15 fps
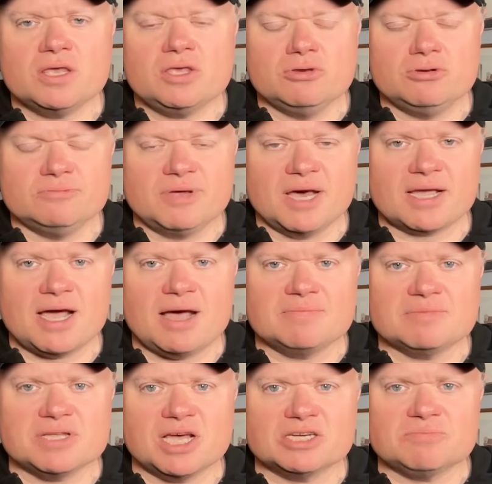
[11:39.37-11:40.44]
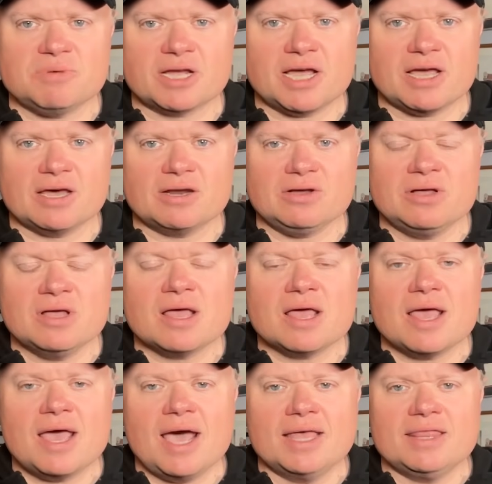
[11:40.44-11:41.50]
YouTube dot com slash Buckeye Huddle,
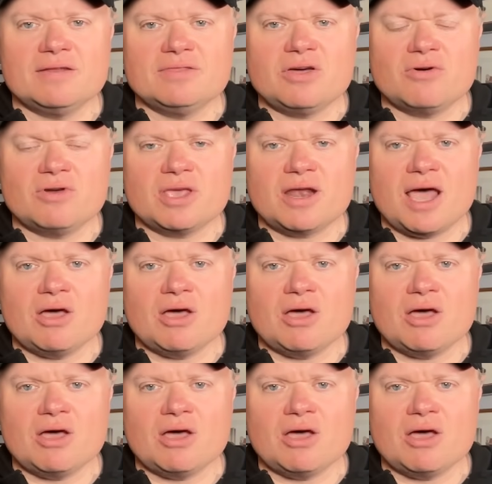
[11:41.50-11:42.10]
and then Tony and